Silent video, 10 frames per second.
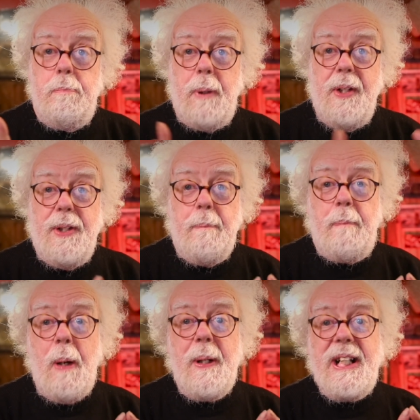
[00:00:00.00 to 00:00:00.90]
But the
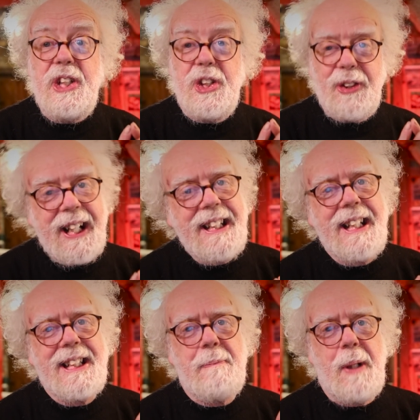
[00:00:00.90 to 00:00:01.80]
Boeing
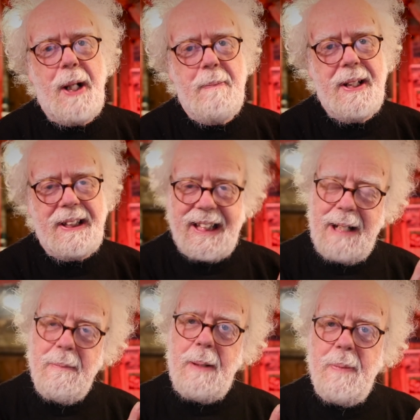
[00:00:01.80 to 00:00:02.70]
training department
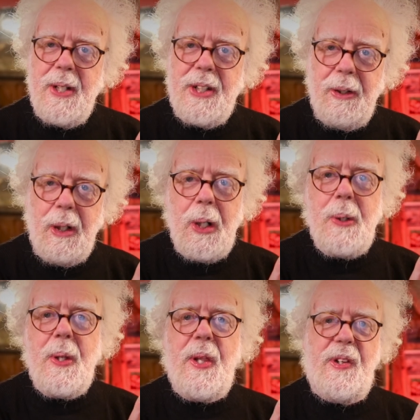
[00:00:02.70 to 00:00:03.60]
came up with their
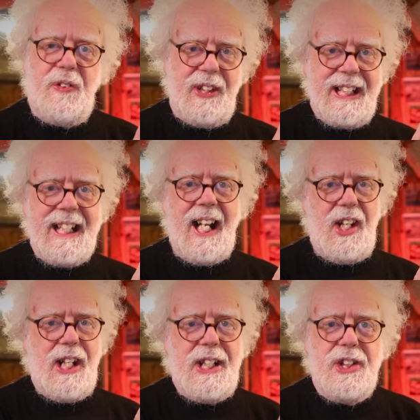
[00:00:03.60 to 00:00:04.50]
own
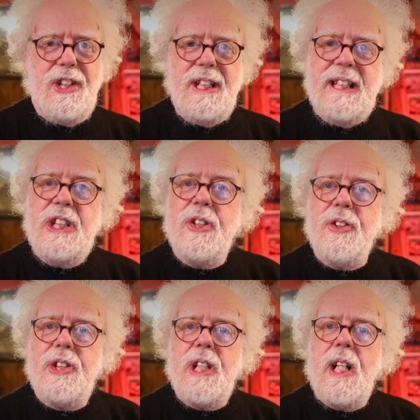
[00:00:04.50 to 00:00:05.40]
three-letter
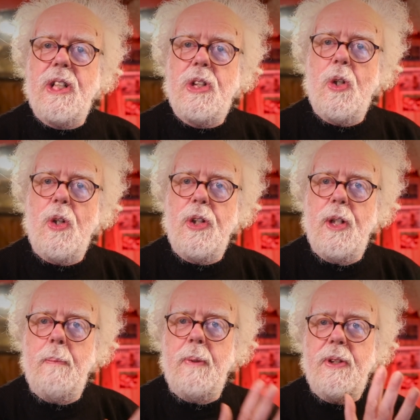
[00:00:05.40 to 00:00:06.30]
initials and called
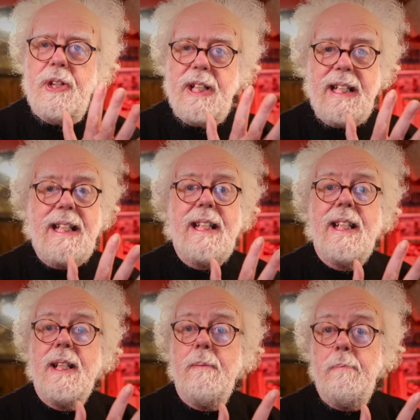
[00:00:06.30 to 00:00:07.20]
them
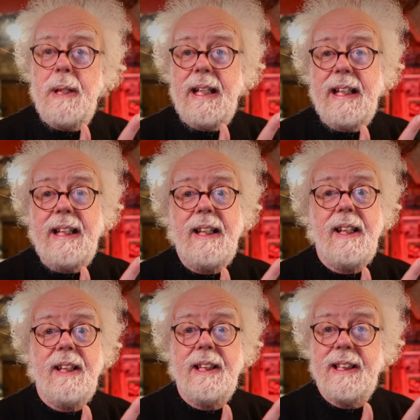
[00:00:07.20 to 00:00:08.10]

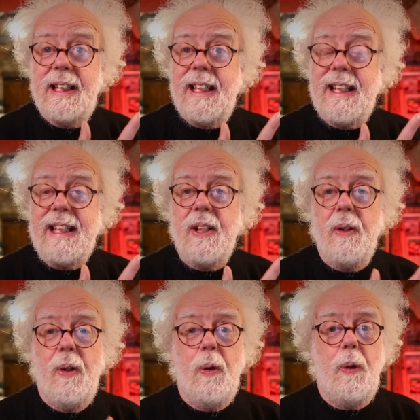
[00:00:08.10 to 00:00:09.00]
DBC,
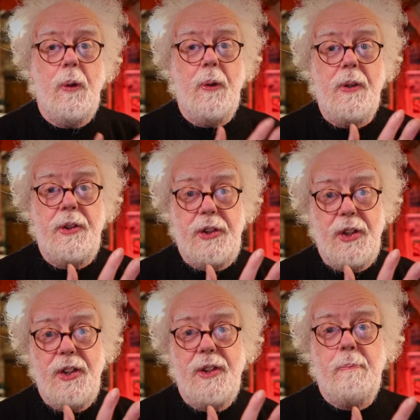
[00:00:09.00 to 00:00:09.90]
or
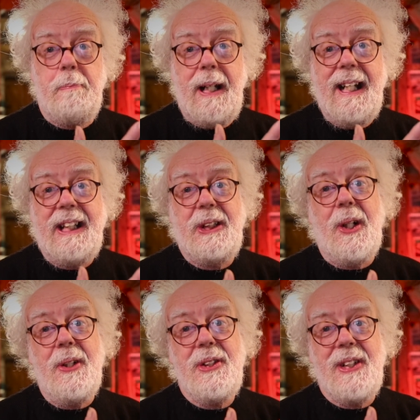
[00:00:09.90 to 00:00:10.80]
Dirtbag
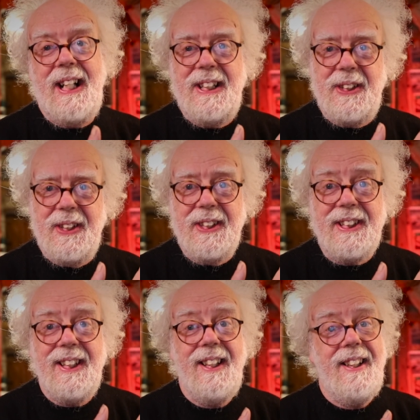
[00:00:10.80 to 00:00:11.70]
Contractors.